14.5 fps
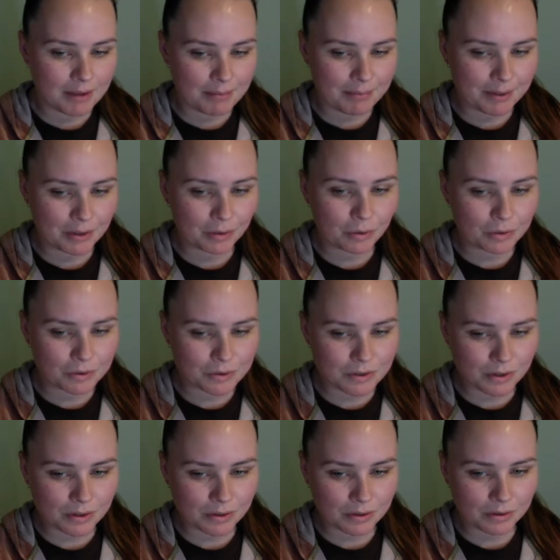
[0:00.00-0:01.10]
But
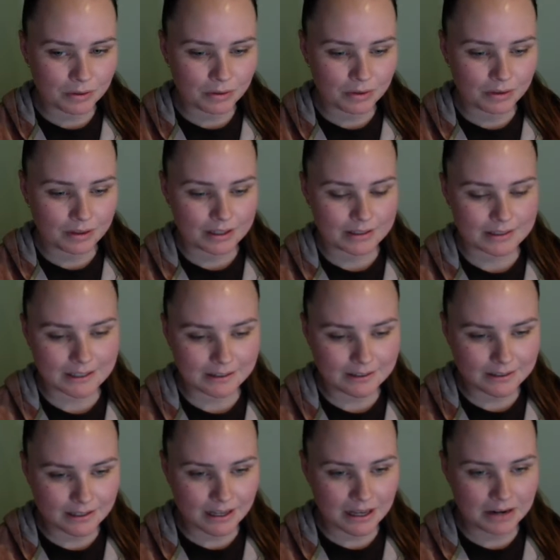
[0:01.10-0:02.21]
also, there's the other
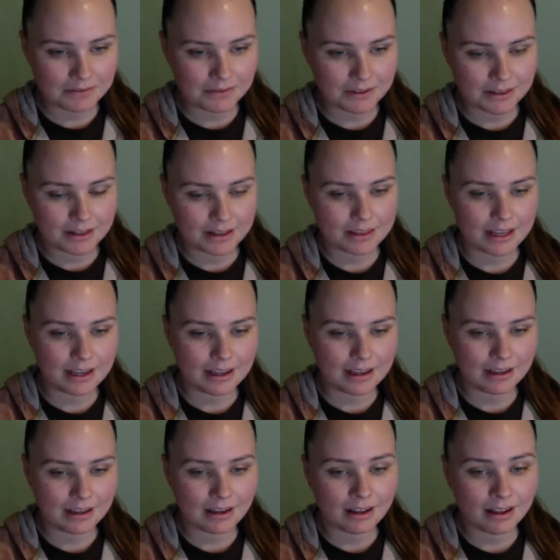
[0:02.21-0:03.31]
side of it that
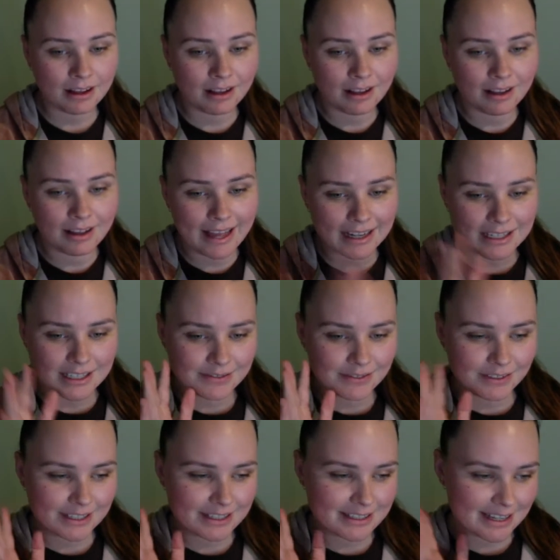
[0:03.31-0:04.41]
they are
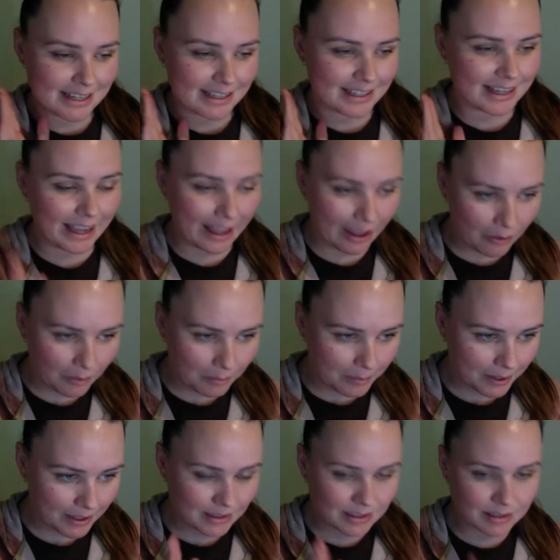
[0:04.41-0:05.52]
actively seeking help
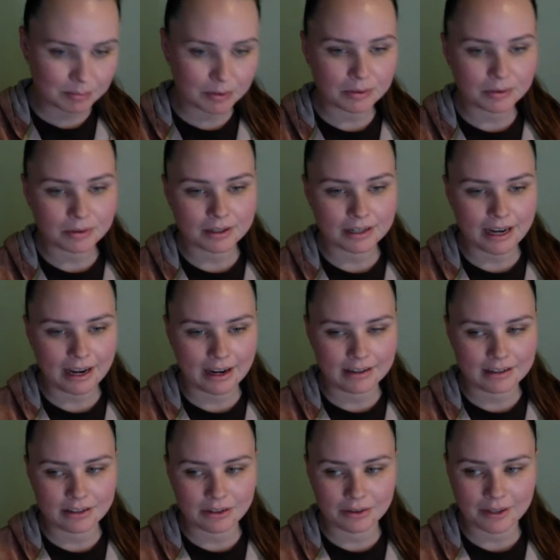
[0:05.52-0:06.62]
and support, and
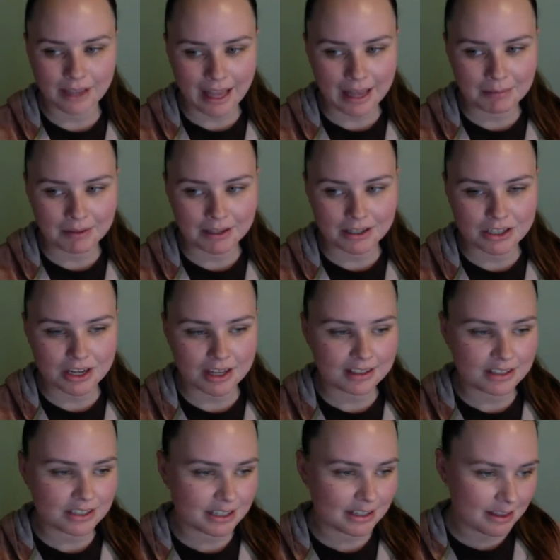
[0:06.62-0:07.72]
it can be a
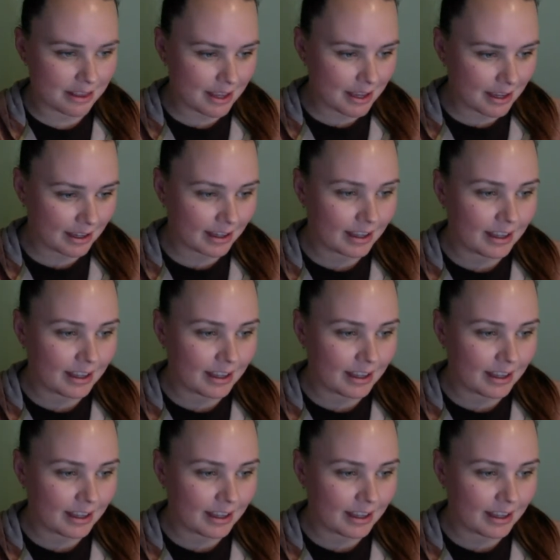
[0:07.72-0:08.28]
challenging thing,